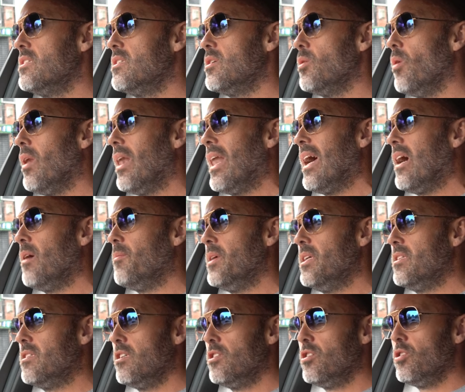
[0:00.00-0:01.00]
allow
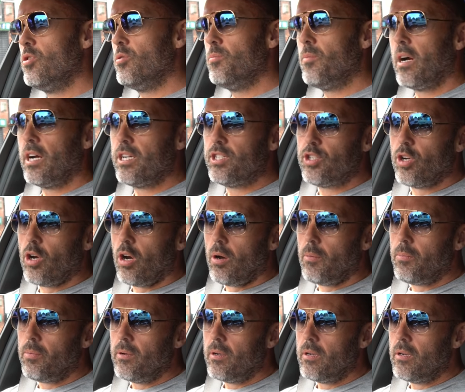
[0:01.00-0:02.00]
me to do my
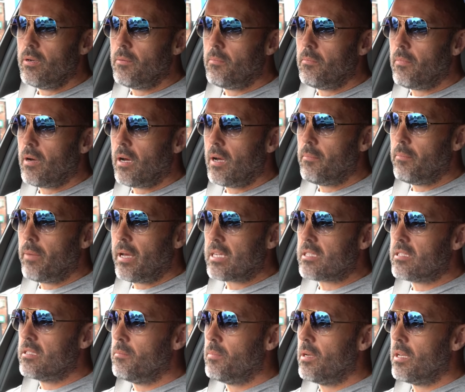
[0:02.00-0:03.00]
job at my
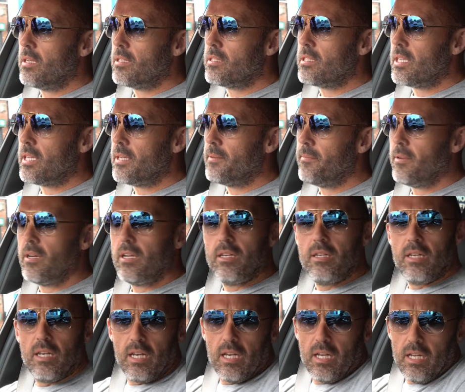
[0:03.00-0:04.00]
best ability.
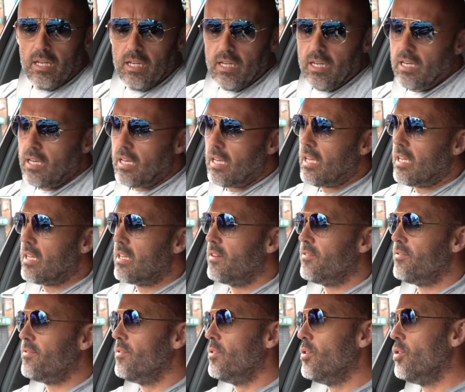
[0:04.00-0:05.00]
And like
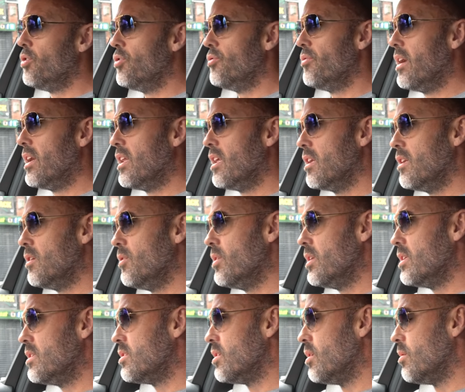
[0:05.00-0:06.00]
I've already
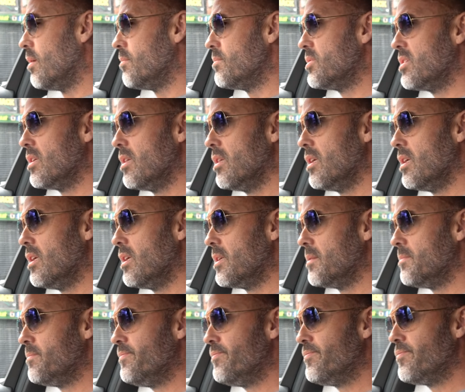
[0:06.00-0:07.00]
alluded to, I'm still
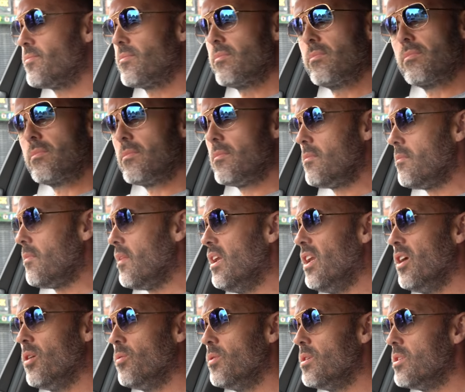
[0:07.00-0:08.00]
learning,
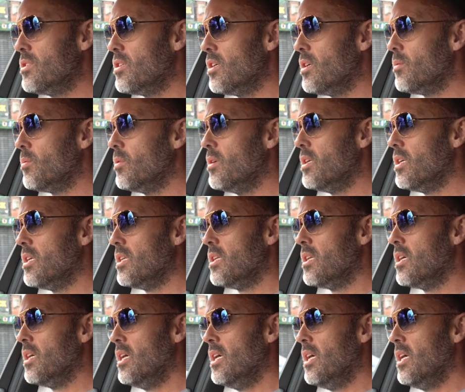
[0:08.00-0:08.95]
and I always do. And